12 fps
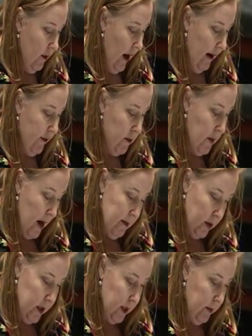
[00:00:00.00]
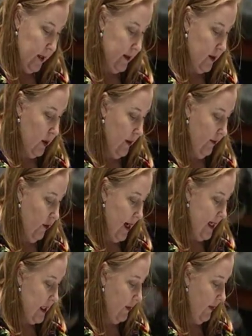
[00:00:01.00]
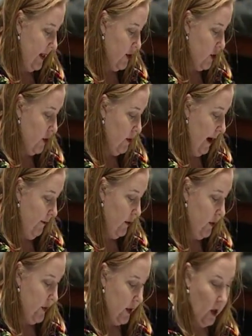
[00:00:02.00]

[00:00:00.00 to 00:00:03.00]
by Multiplex, who have raised funds through raffles,